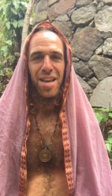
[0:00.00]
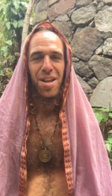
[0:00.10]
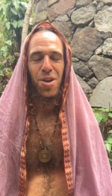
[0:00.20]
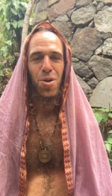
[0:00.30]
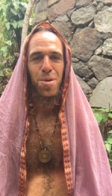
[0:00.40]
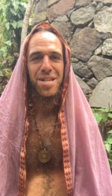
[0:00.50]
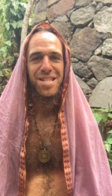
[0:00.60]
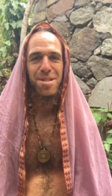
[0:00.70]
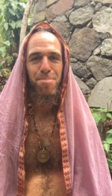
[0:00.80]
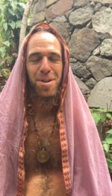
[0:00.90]
You know,
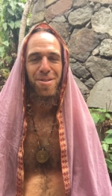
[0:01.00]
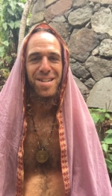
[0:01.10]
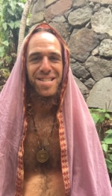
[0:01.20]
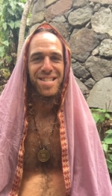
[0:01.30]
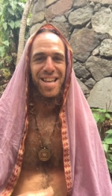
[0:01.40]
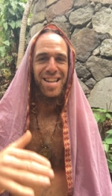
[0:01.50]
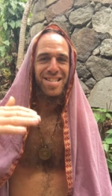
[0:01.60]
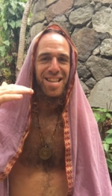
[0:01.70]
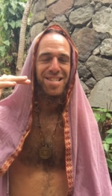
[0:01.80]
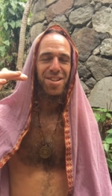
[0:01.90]
spirits
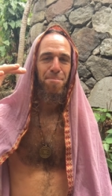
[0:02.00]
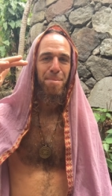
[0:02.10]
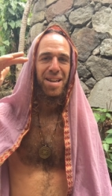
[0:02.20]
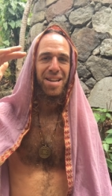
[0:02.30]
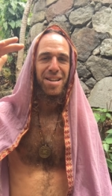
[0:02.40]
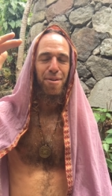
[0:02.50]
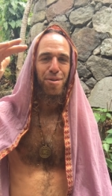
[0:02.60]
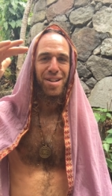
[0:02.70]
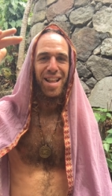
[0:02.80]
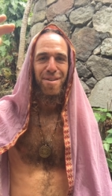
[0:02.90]
exist on many
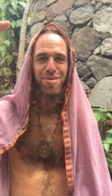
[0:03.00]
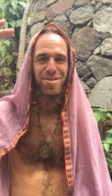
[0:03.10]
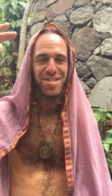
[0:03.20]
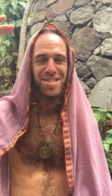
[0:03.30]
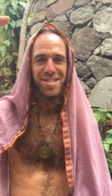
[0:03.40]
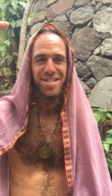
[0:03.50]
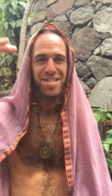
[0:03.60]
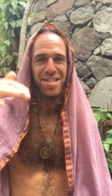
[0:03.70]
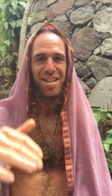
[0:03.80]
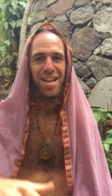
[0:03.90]
different levels
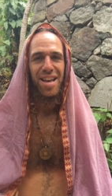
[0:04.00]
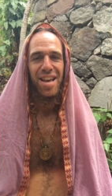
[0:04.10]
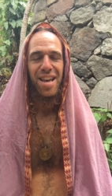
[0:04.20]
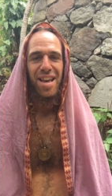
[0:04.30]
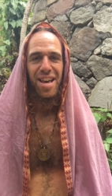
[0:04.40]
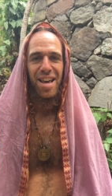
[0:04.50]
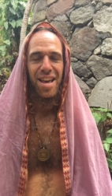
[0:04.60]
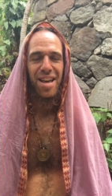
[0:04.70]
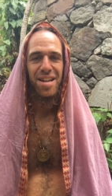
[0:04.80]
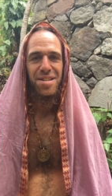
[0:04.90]

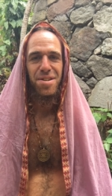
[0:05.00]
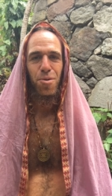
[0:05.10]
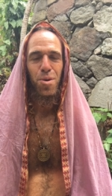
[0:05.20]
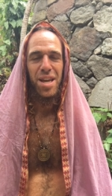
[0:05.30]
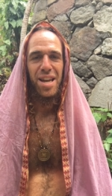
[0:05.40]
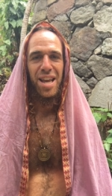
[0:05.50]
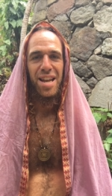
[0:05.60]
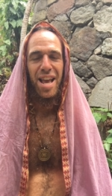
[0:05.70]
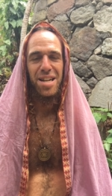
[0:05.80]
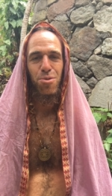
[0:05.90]
and we can
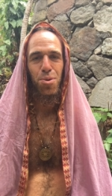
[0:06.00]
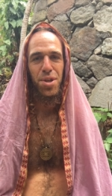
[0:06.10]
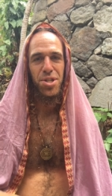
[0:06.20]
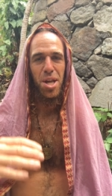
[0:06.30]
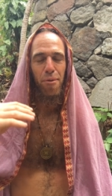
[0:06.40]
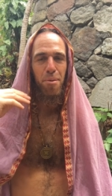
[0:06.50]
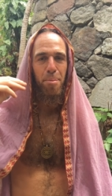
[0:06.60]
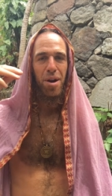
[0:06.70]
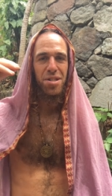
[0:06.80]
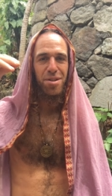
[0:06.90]
connect with these different
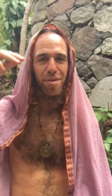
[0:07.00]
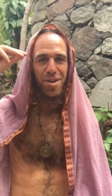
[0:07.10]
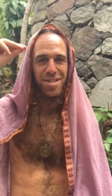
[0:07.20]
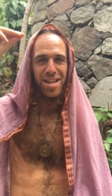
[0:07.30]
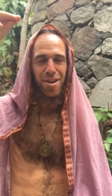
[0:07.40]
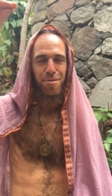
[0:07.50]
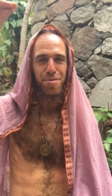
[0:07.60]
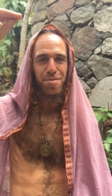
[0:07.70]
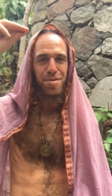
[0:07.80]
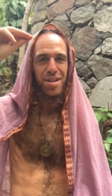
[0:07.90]
parts of ourselves
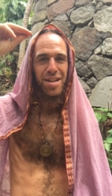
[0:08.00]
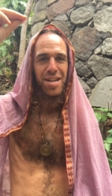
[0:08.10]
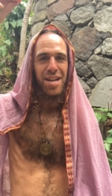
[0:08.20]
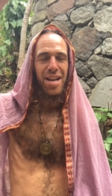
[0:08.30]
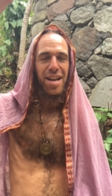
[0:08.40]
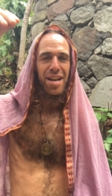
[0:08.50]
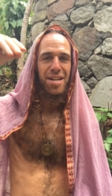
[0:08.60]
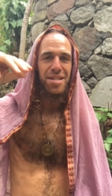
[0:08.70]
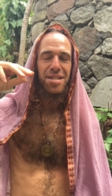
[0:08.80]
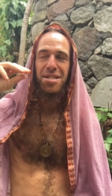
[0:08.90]

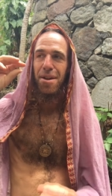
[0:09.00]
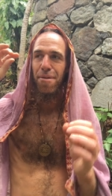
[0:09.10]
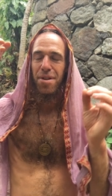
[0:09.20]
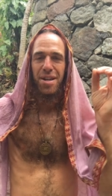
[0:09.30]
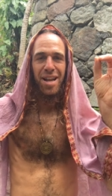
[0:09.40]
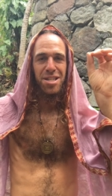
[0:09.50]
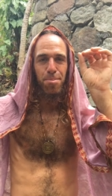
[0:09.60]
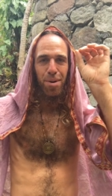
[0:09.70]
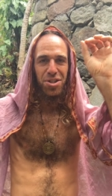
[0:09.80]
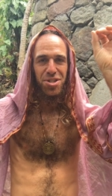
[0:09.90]
and these different
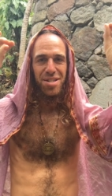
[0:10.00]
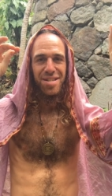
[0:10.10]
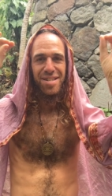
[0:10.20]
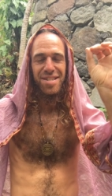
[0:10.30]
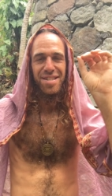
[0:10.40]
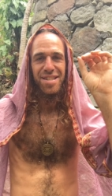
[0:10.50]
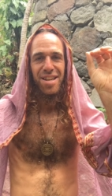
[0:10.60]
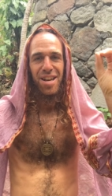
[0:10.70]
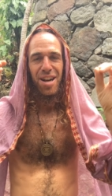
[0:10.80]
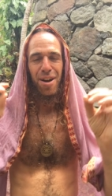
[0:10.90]
expressions
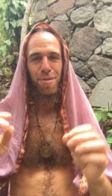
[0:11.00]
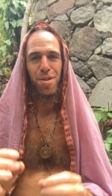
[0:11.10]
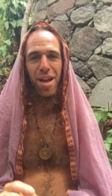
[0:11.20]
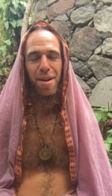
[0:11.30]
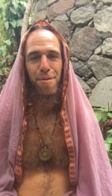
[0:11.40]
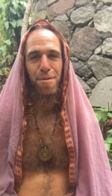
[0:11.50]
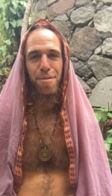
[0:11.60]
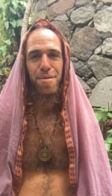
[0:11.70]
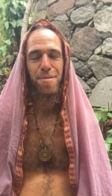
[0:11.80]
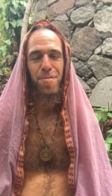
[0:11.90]
of life
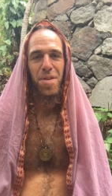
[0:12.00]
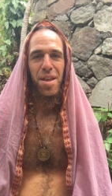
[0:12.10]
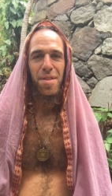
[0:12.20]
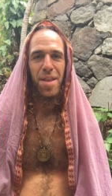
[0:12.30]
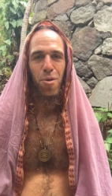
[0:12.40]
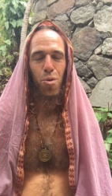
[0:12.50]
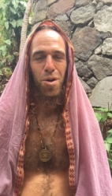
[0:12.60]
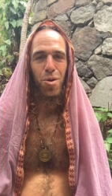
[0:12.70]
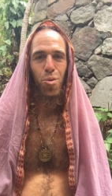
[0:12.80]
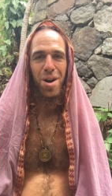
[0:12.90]
that
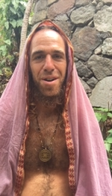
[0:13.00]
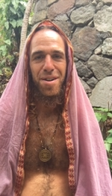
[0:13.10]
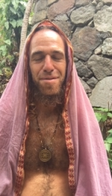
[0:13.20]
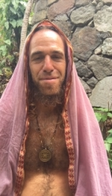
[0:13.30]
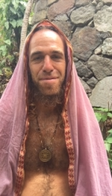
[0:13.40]
we're aware of.